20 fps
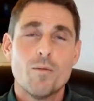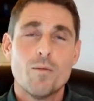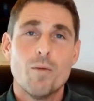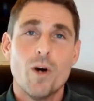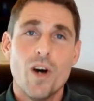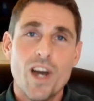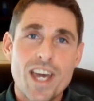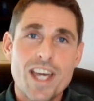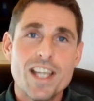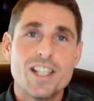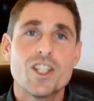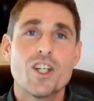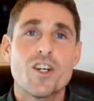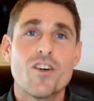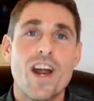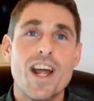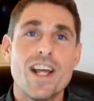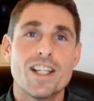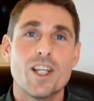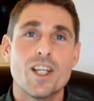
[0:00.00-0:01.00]
But here's the
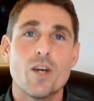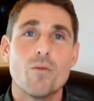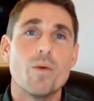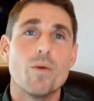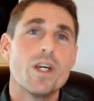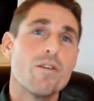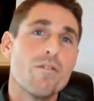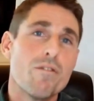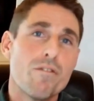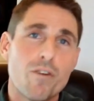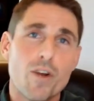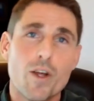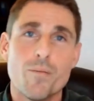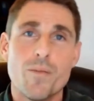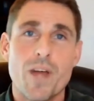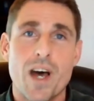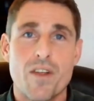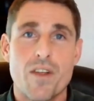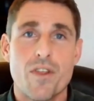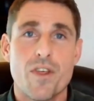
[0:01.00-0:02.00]
great thing, we can flip
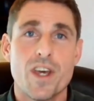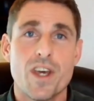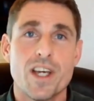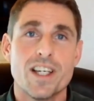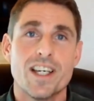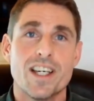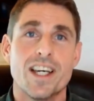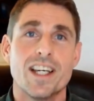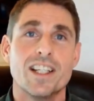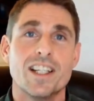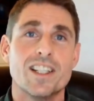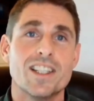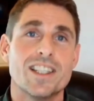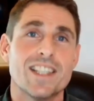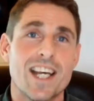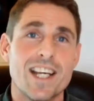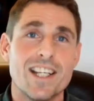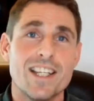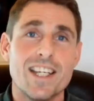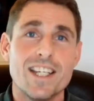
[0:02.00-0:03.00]
that thinking and
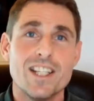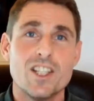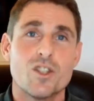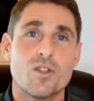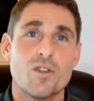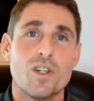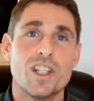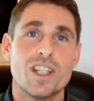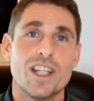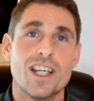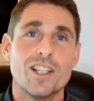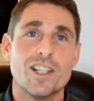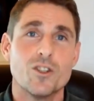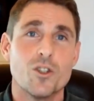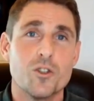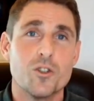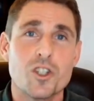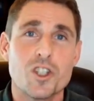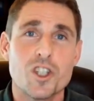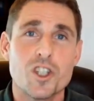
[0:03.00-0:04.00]
say these three things:
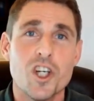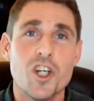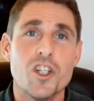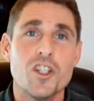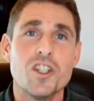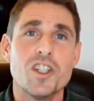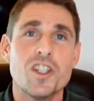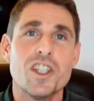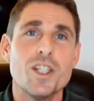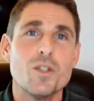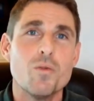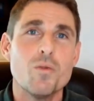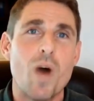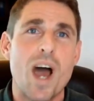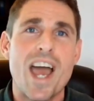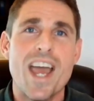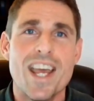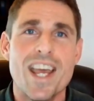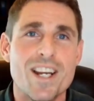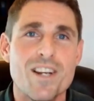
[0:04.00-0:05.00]
uncertainties
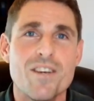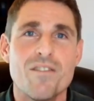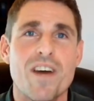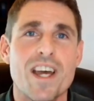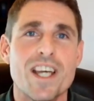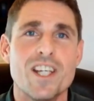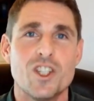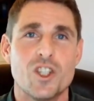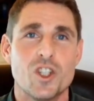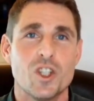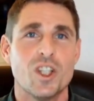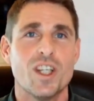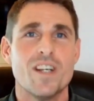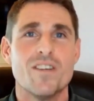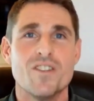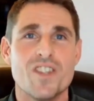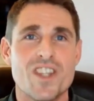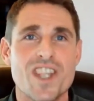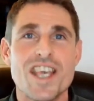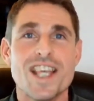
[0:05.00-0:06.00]
where innovation
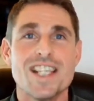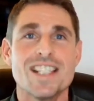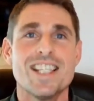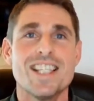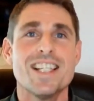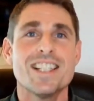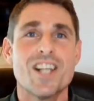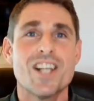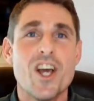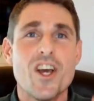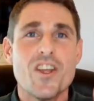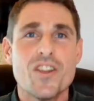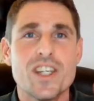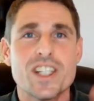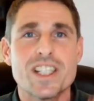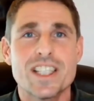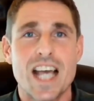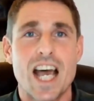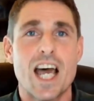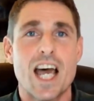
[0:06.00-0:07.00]
lives. This is the
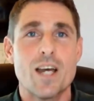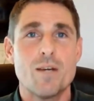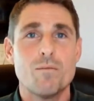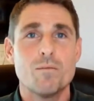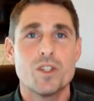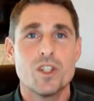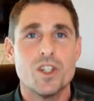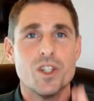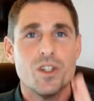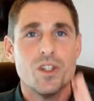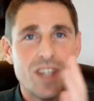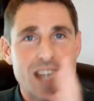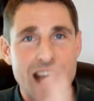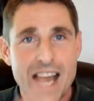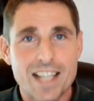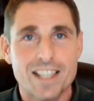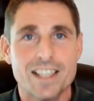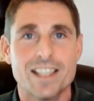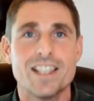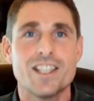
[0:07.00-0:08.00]
time to do the
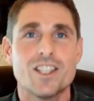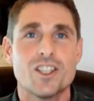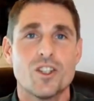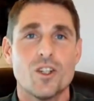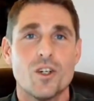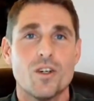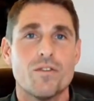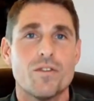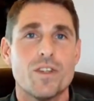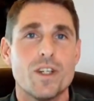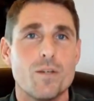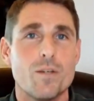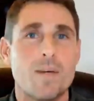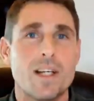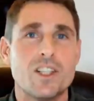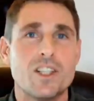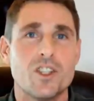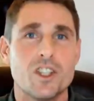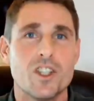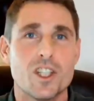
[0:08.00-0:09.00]
Andy stuff that you
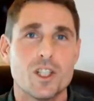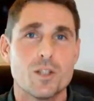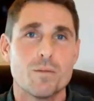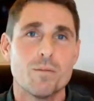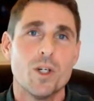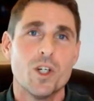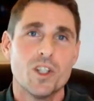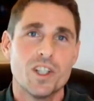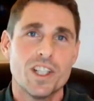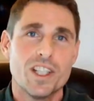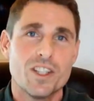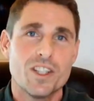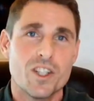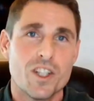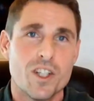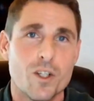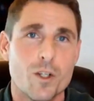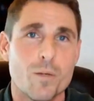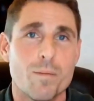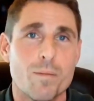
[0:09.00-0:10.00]
mentioned this morning, to
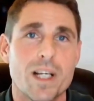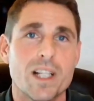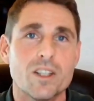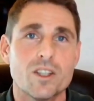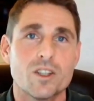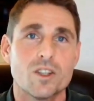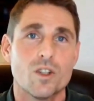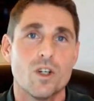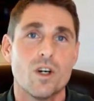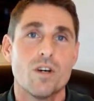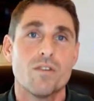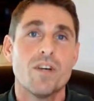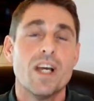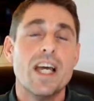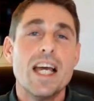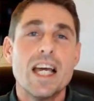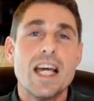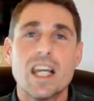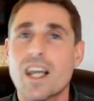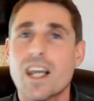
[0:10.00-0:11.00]
do the Bill stuff.
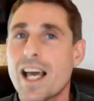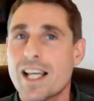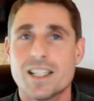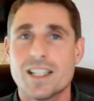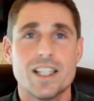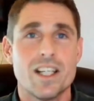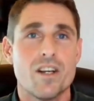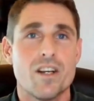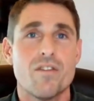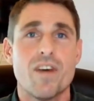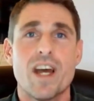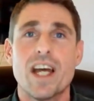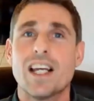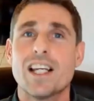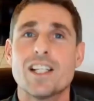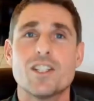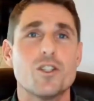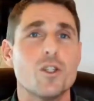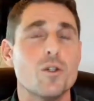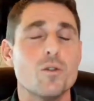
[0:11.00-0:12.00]
Let's innovate,
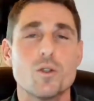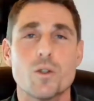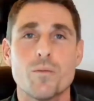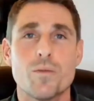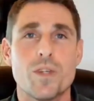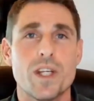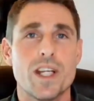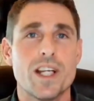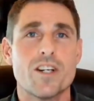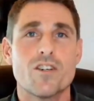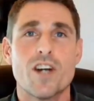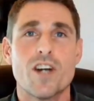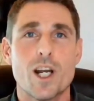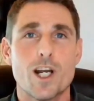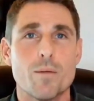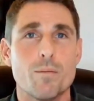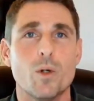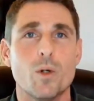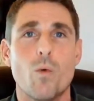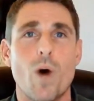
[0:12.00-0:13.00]
let's do something
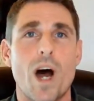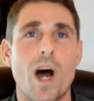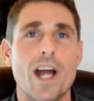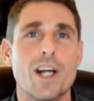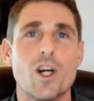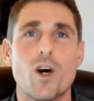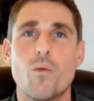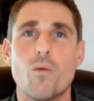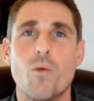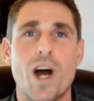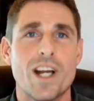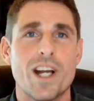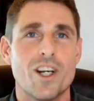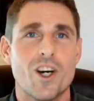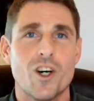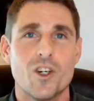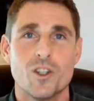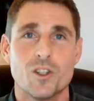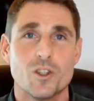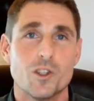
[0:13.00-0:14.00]
incredible. Why not, why
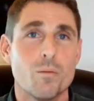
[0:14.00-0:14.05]
not us?